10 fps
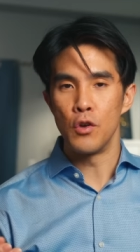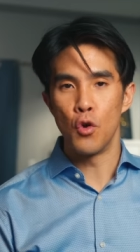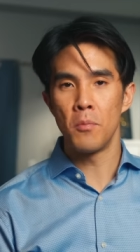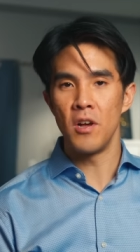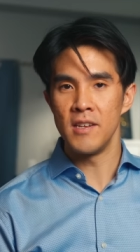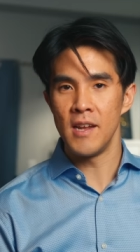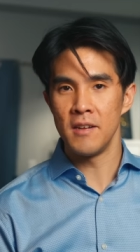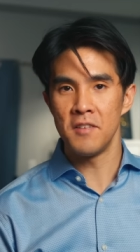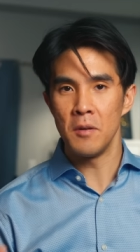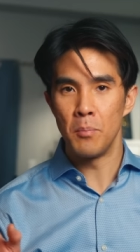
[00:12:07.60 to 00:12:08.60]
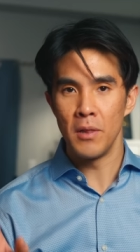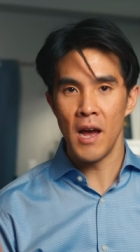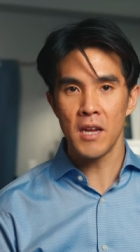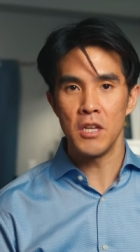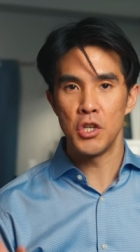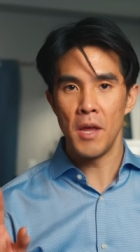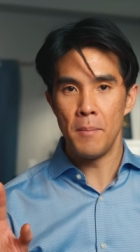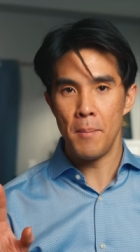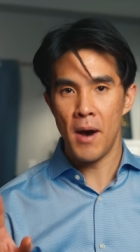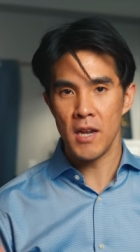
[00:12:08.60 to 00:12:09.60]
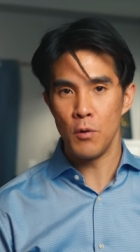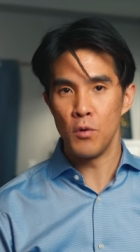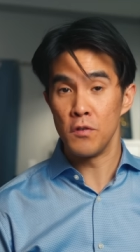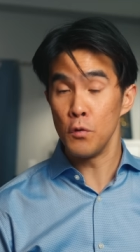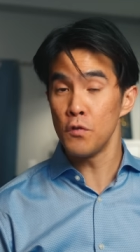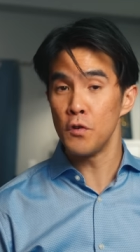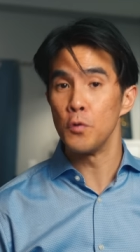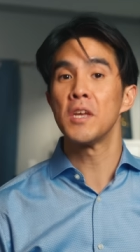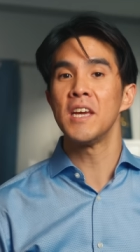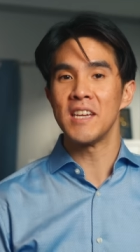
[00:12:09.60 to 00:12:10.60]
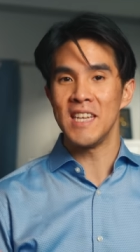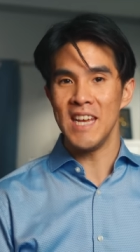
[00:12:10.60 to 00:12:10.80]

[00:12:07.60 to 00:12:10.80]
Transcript: the normal adenosine blockage that my body was used to kicked